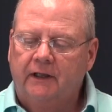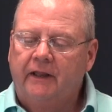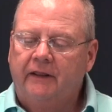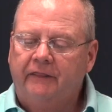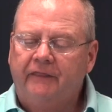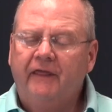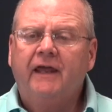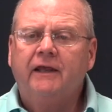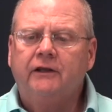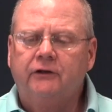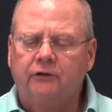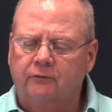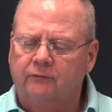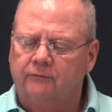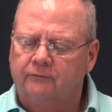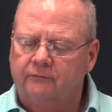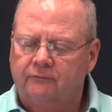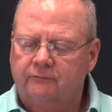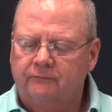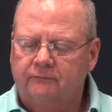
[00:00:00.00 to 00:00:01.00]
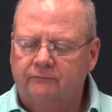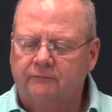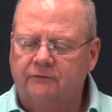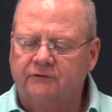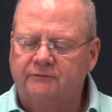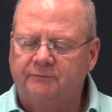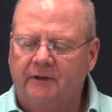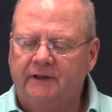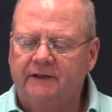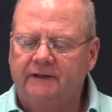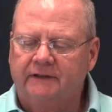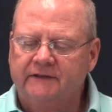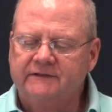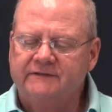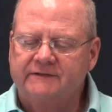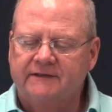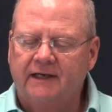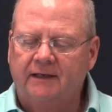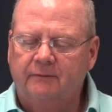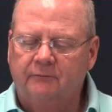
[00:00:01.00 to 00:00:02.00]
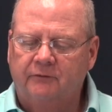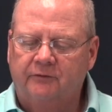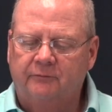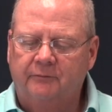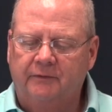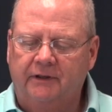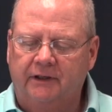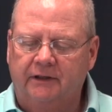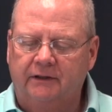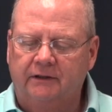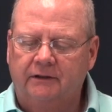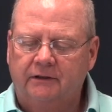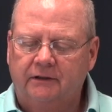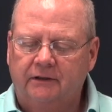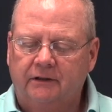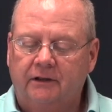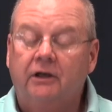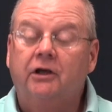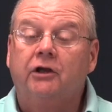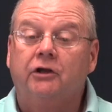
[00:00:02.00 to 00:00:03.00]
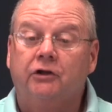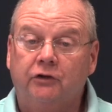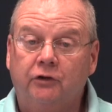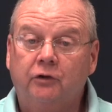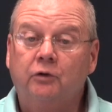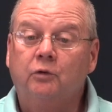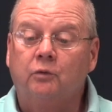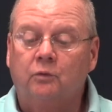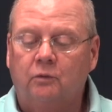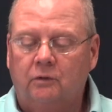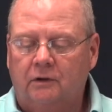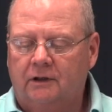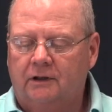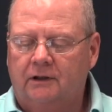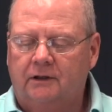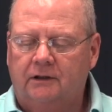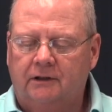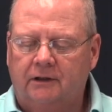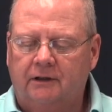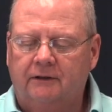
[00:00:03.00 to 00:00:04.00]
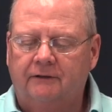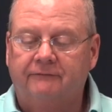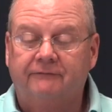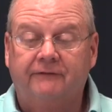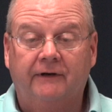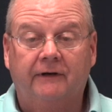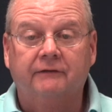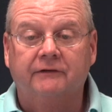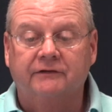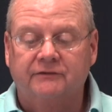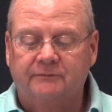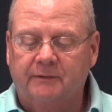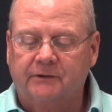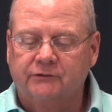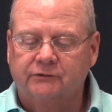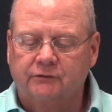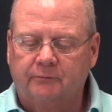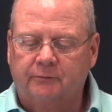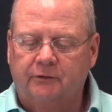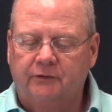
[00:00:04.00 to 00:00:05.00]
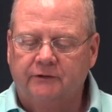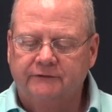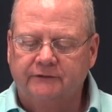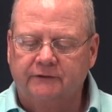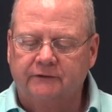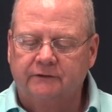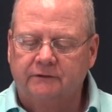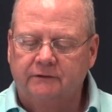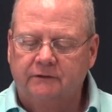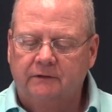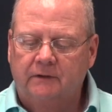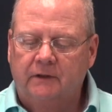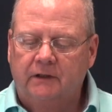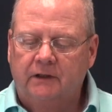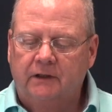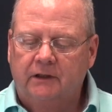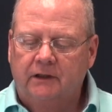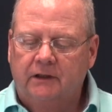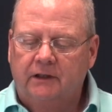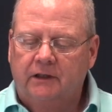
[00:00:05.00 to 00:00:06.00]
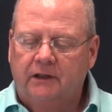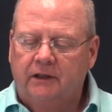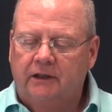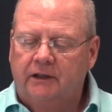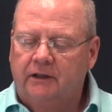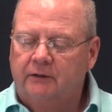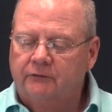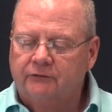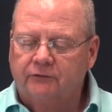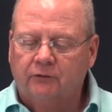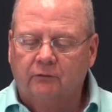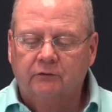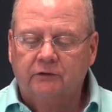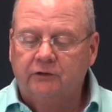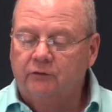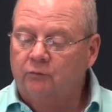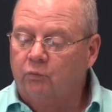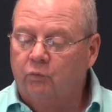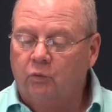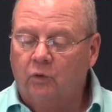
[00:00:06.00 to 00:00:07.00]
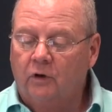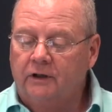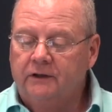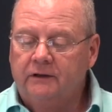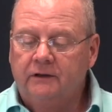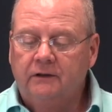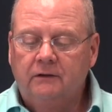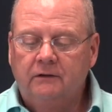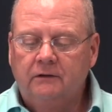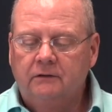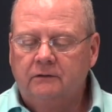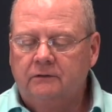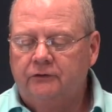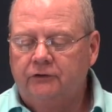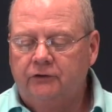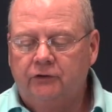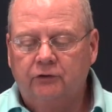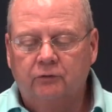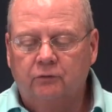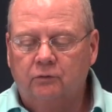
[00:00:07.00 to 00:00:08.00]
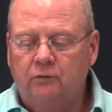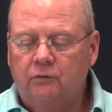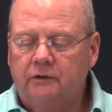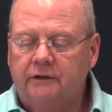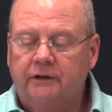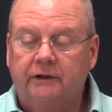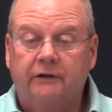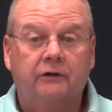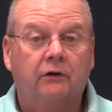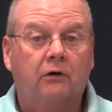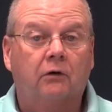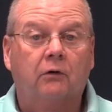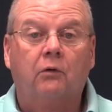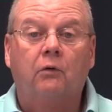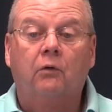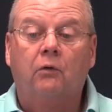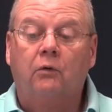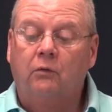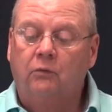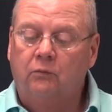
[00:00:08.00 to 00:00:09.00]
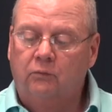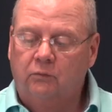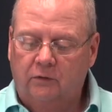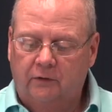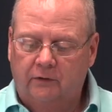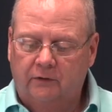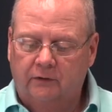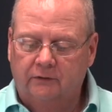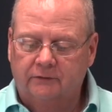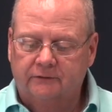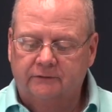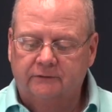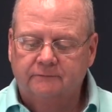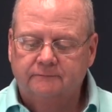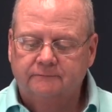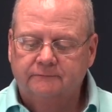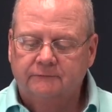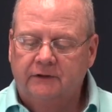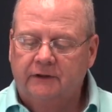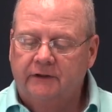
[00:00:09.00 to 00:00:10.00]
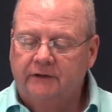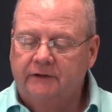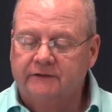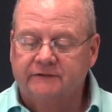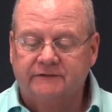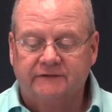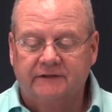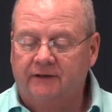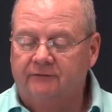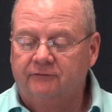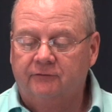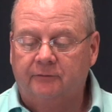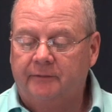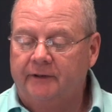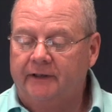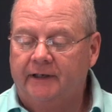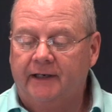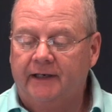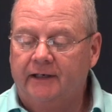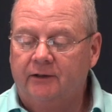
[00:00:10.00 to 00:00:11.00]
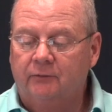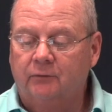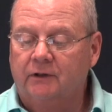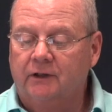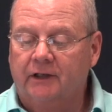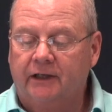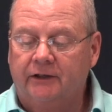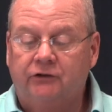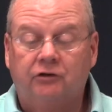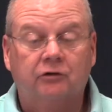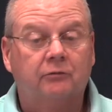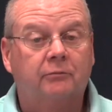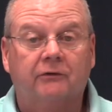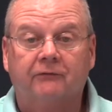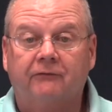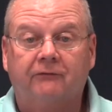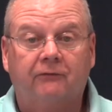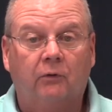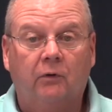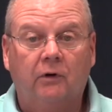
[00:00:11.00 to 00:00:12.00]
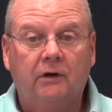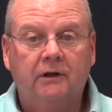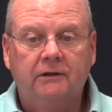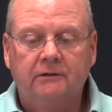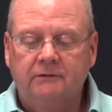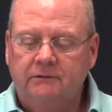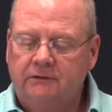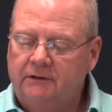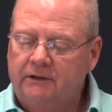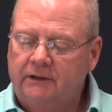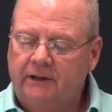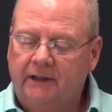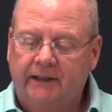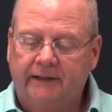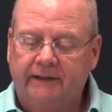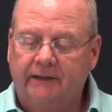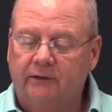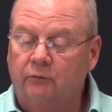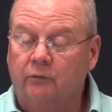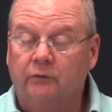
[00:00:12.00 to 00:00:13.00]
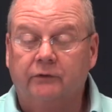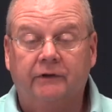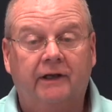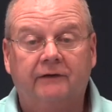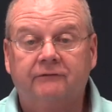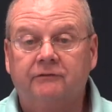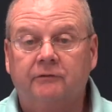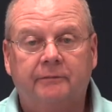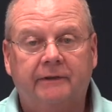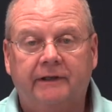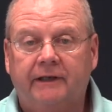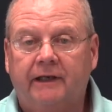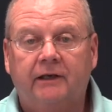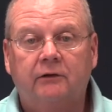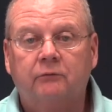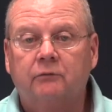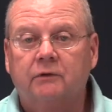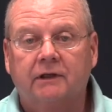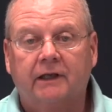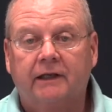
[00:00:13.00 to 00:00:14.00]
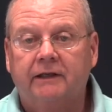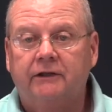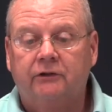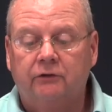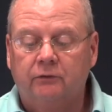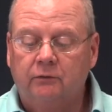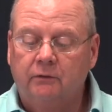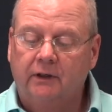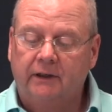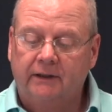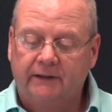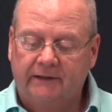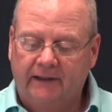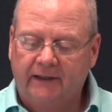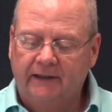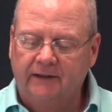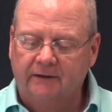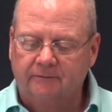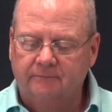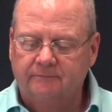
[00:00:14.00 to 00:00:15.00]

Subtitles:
Thank you for spending this time with me. You are a very special person. There is only one you in the whole world. There's never been anyone like you before, and there will never be anyone like you again.